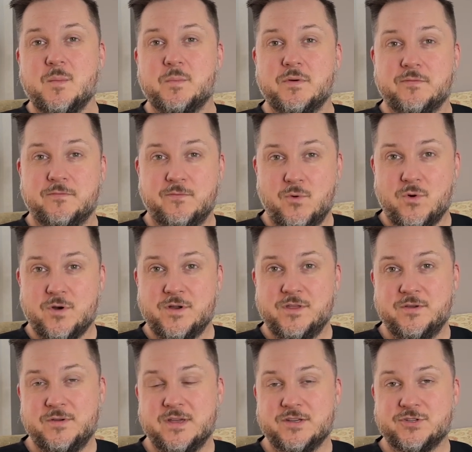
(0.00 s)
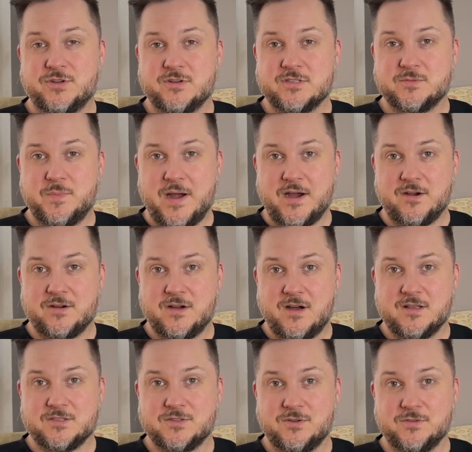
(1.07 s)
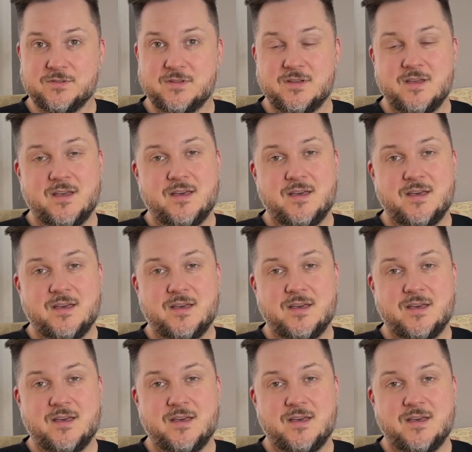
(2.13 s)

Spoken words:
before you get your Inspire consult.